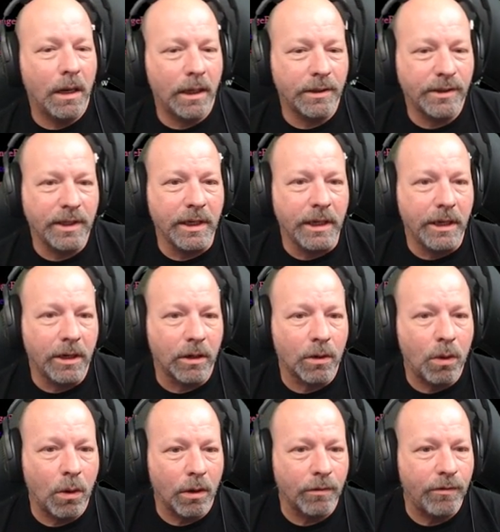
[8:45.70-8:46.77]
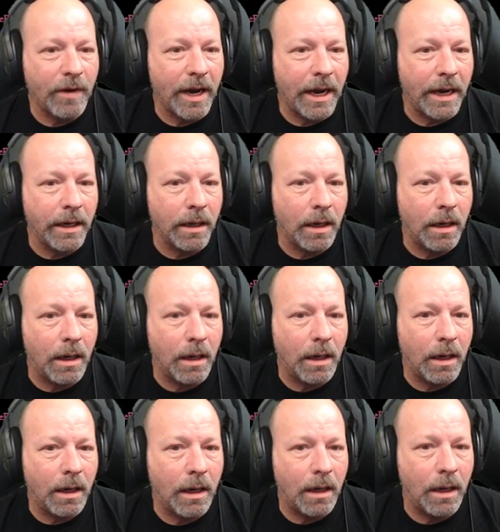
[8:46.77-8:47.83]
let's see here. Corvette,
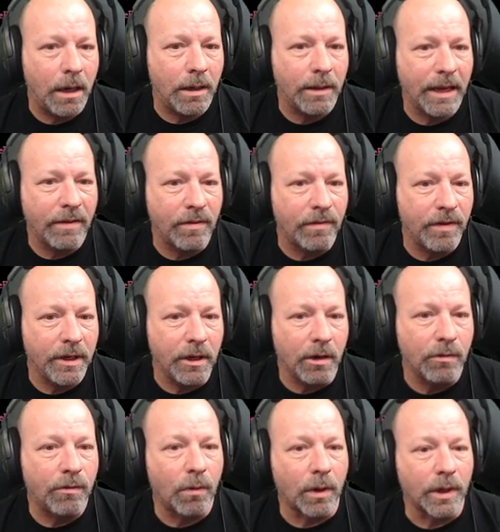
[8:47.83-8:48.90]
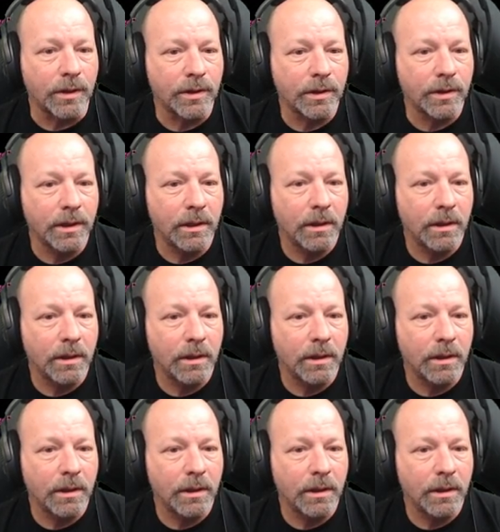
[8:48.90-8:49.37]
uh, they have a video for us.